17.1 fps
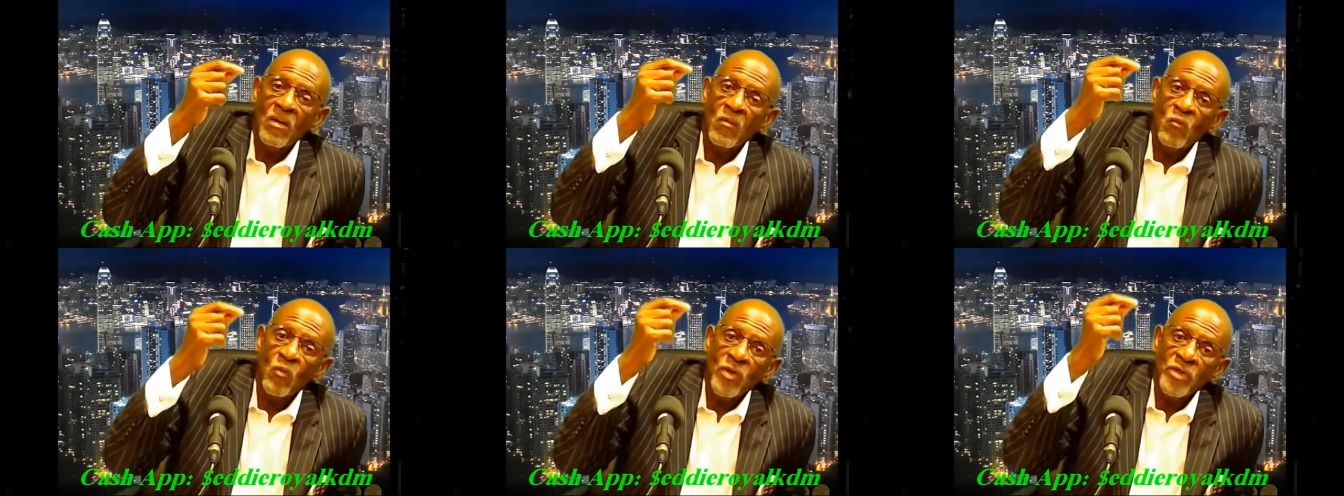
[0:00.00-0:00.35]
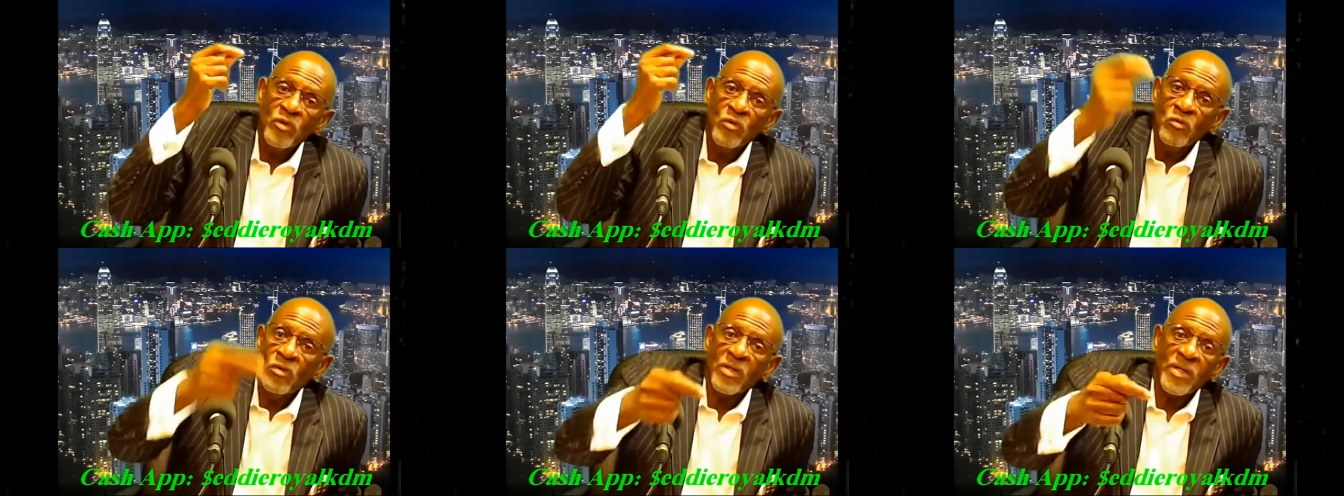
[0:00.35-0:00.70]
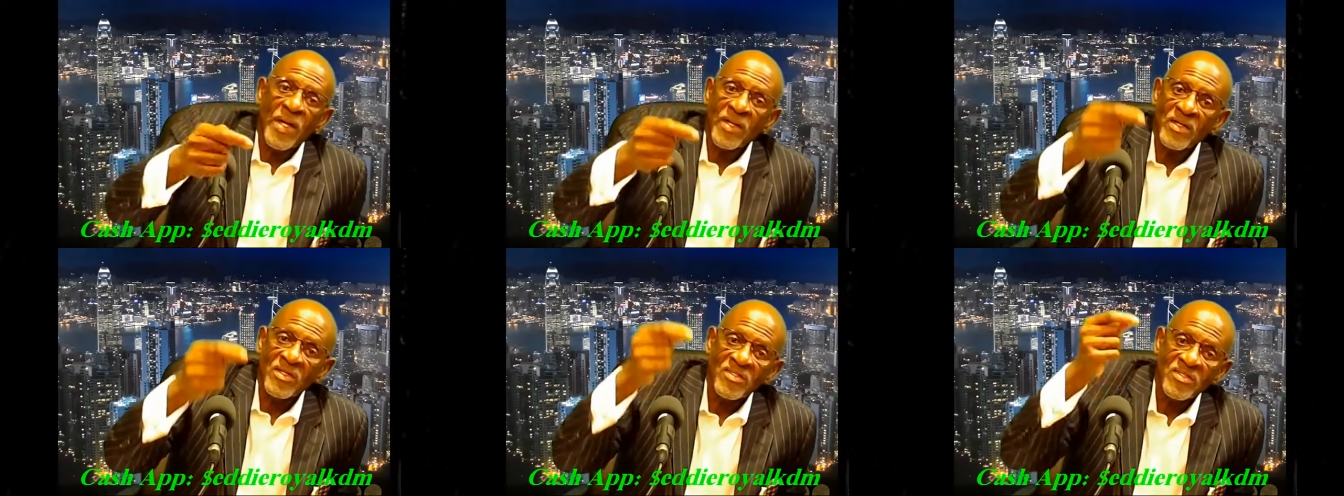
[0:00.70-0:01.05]
when you look
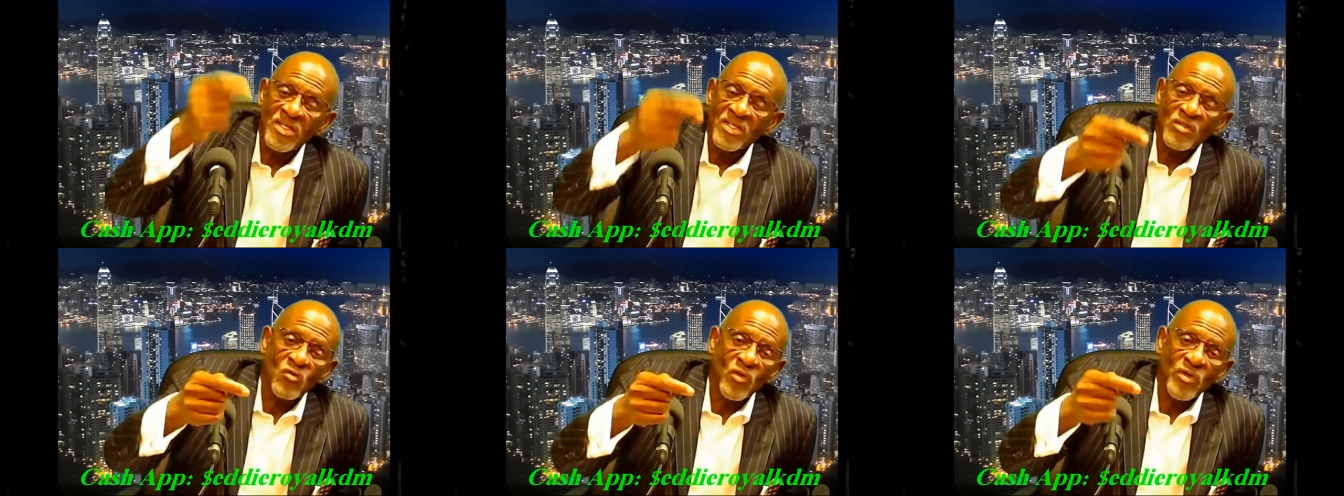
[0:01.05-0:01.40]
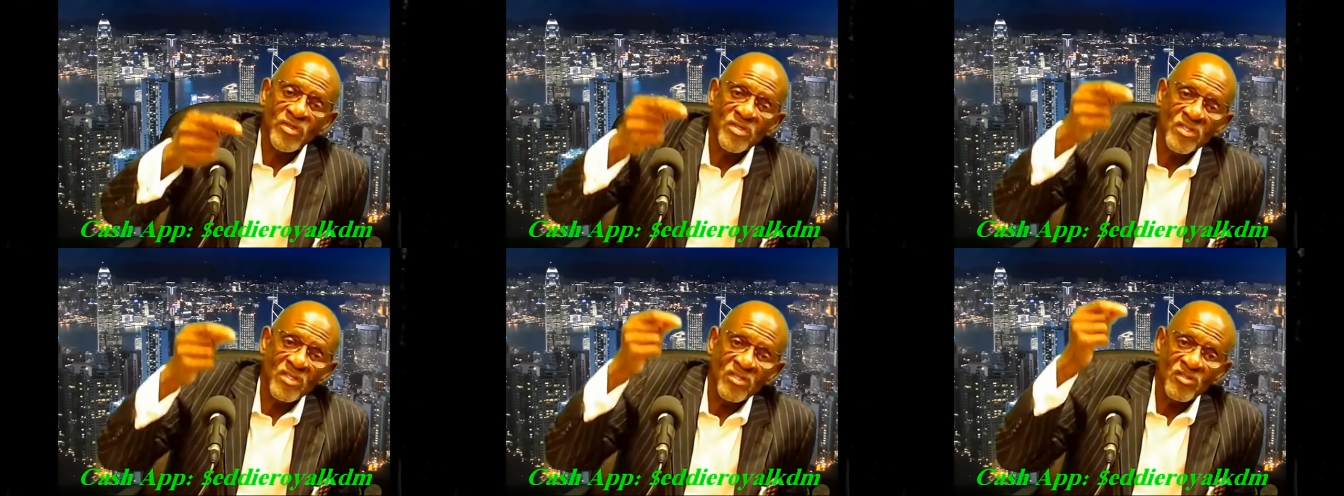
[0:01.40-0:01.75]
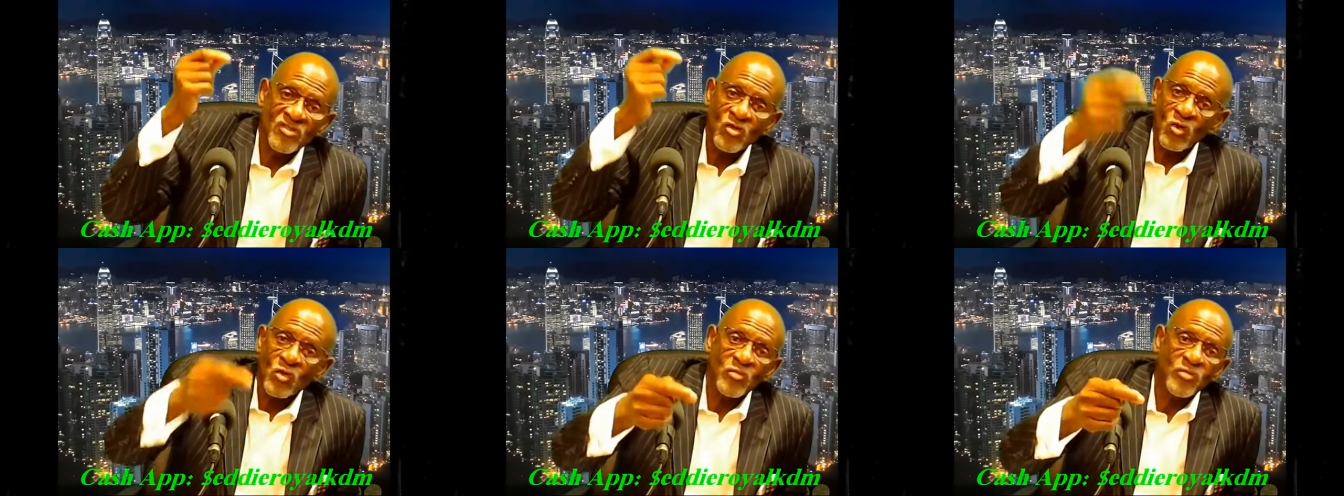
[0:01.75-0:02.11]
at a situation and a
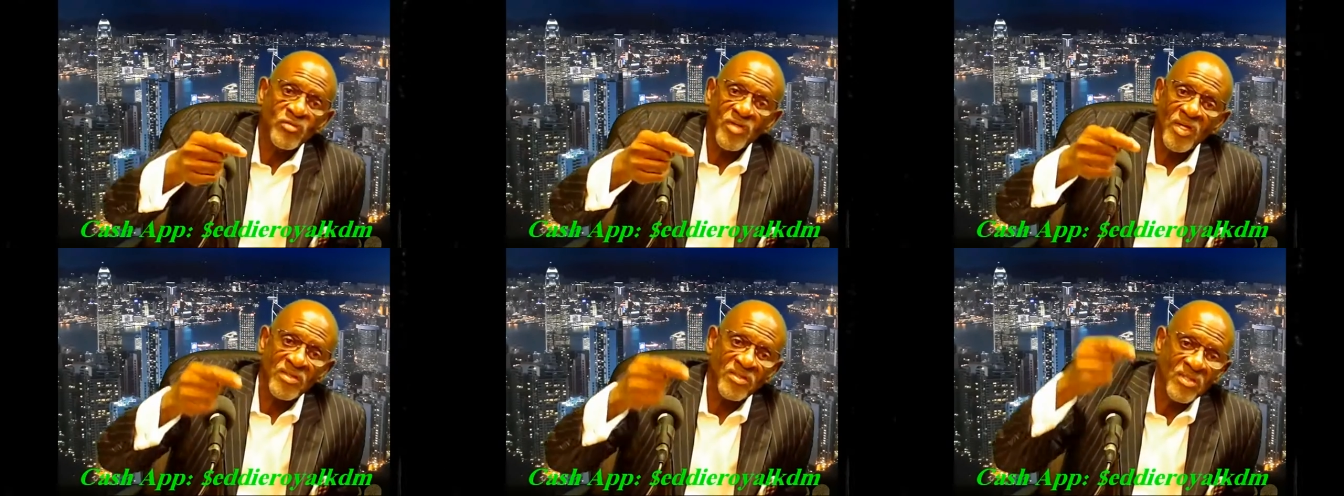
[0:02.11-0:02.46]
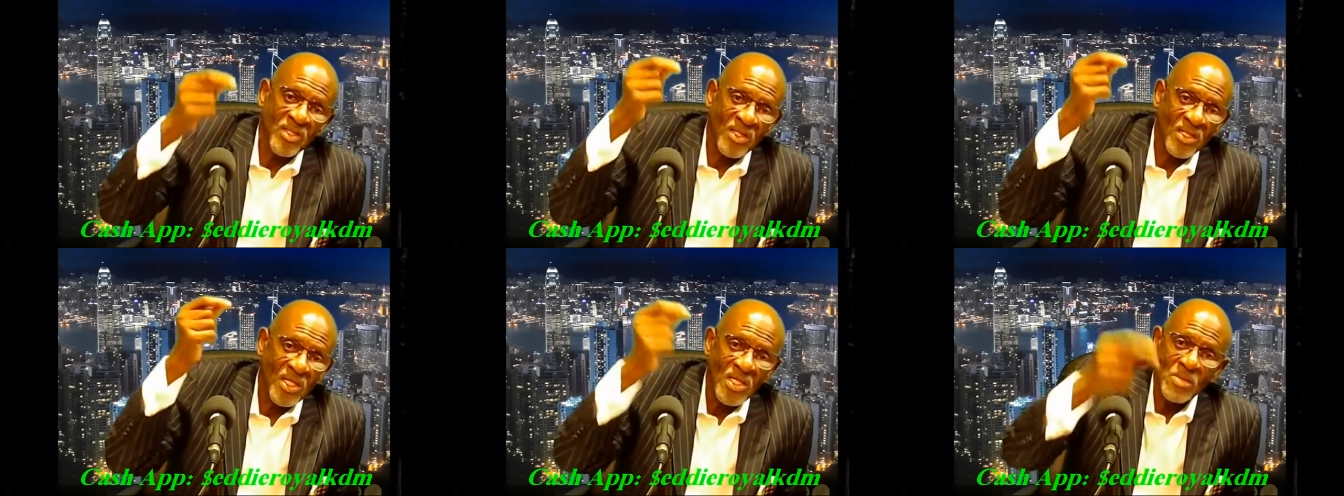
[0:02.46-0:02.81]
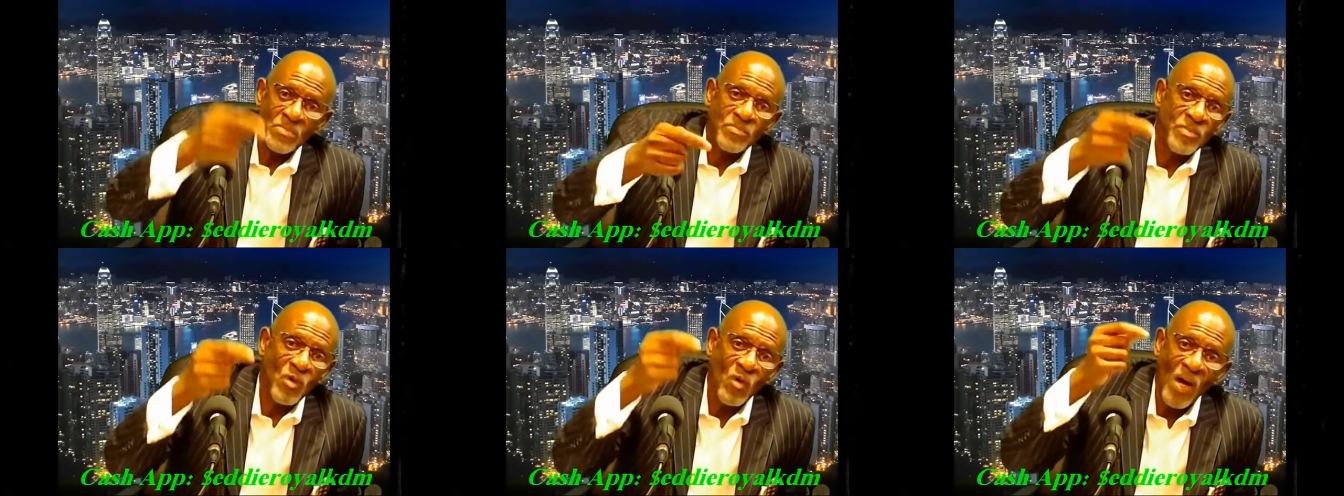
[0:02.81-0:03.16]
circumstance and
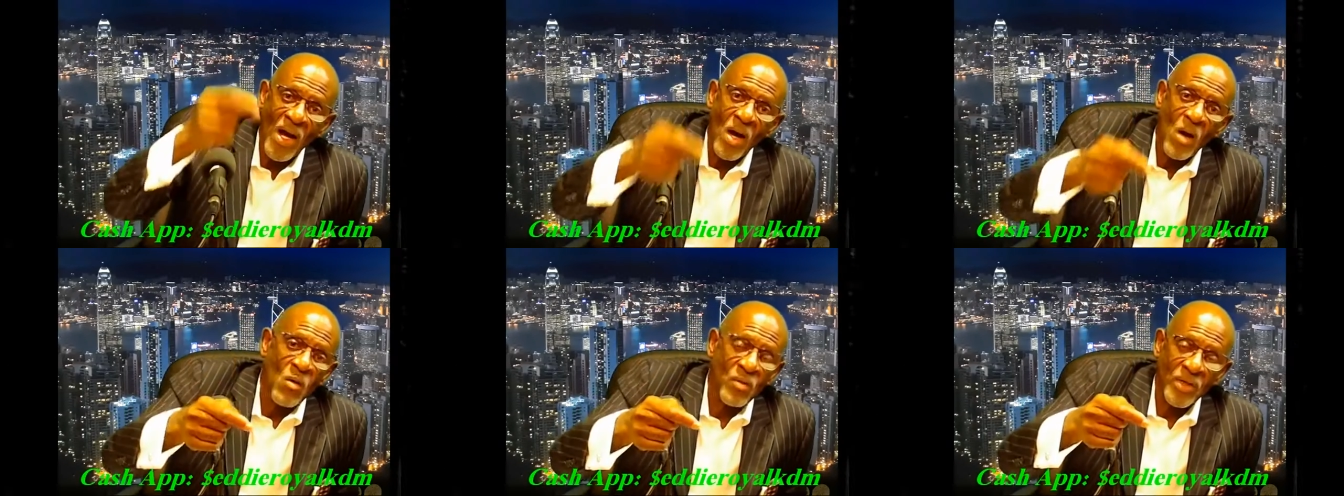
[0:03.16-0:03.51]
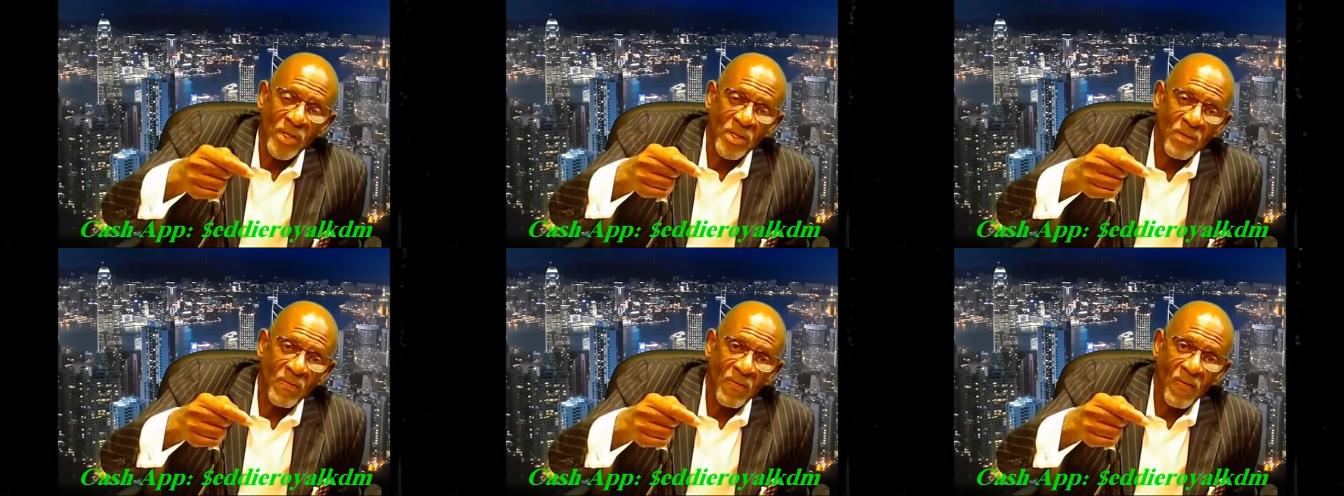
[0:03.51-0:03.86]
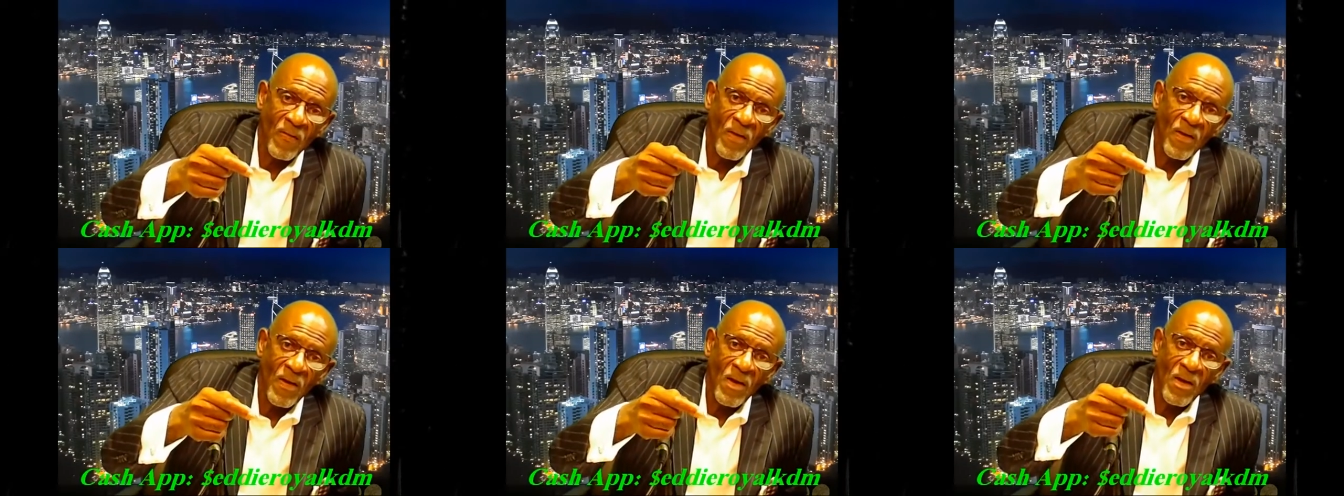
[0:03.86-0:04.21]
keep your eye on it
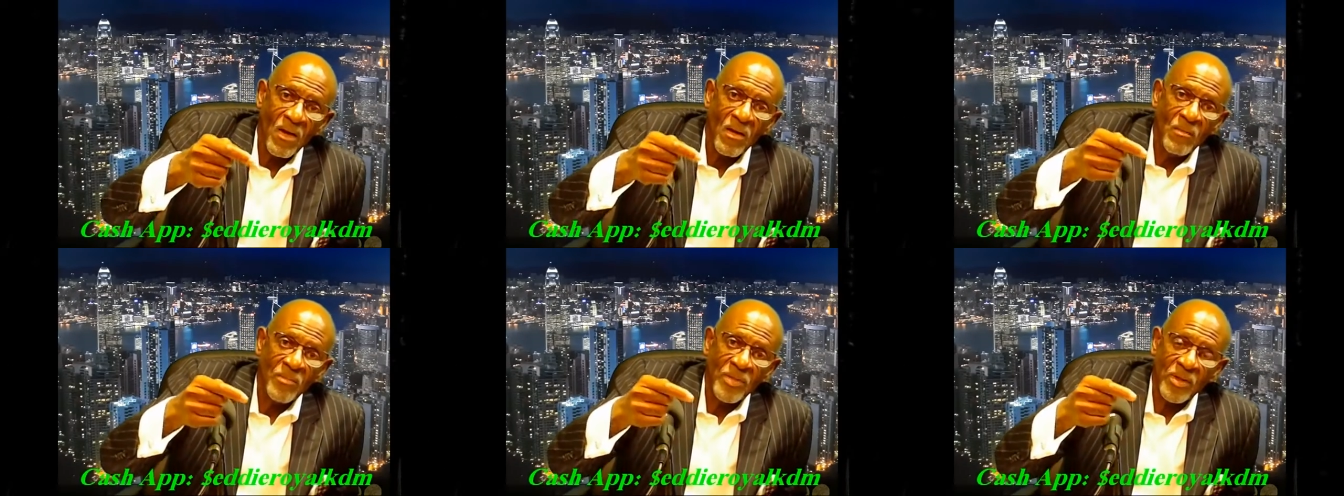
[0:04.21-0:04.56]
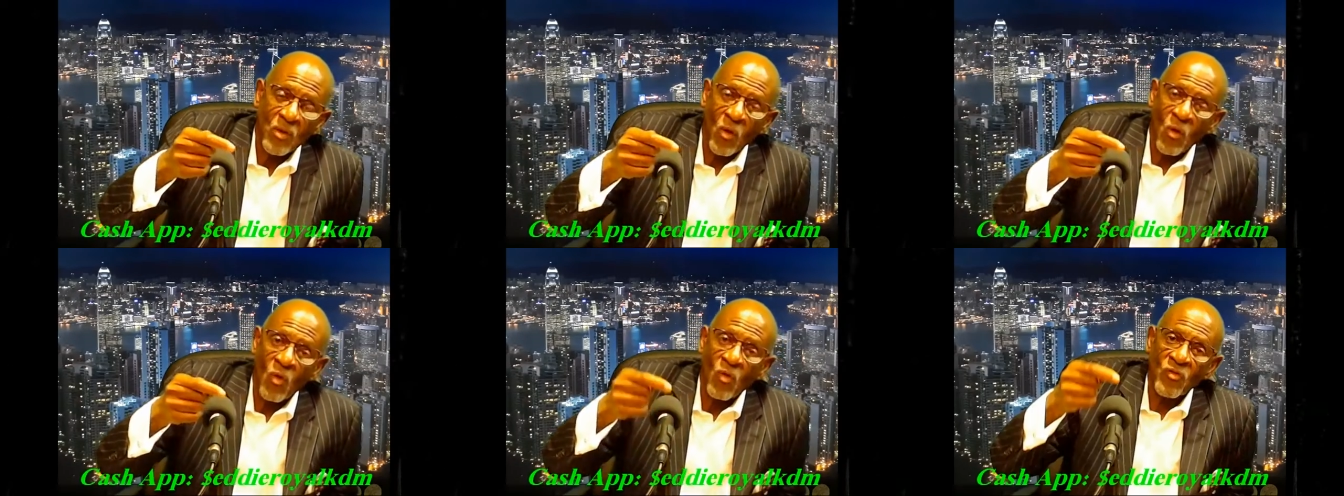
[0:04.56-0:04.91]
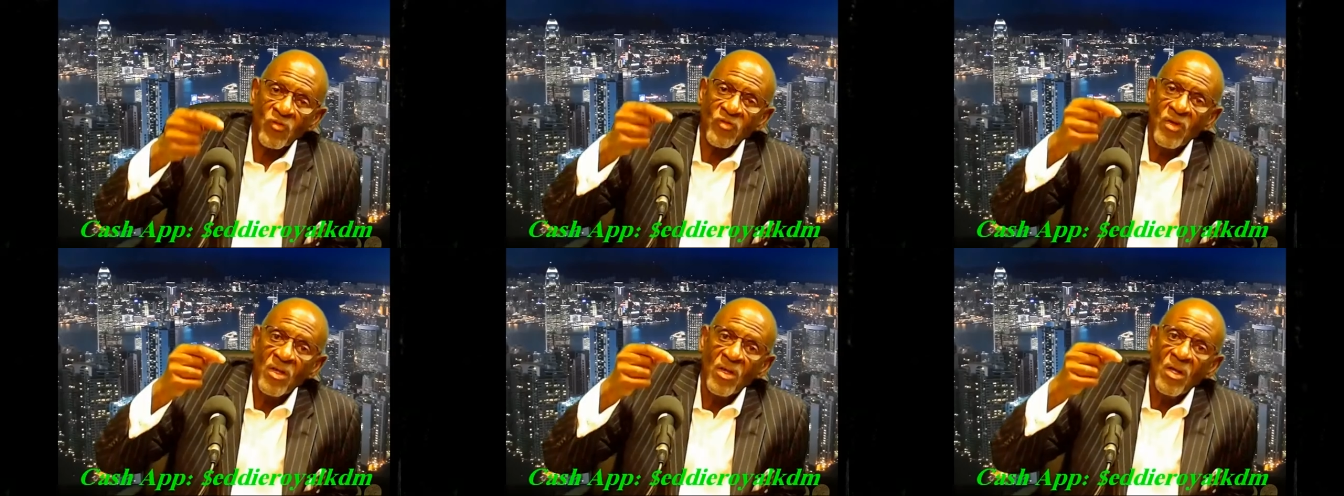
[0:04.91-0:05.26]

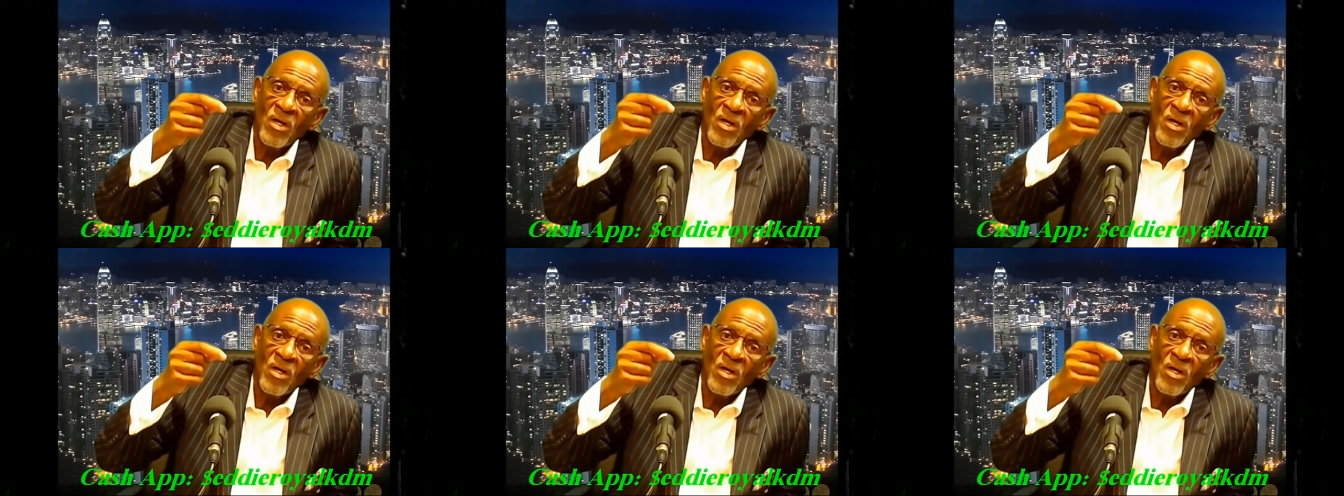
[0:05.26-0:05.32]
because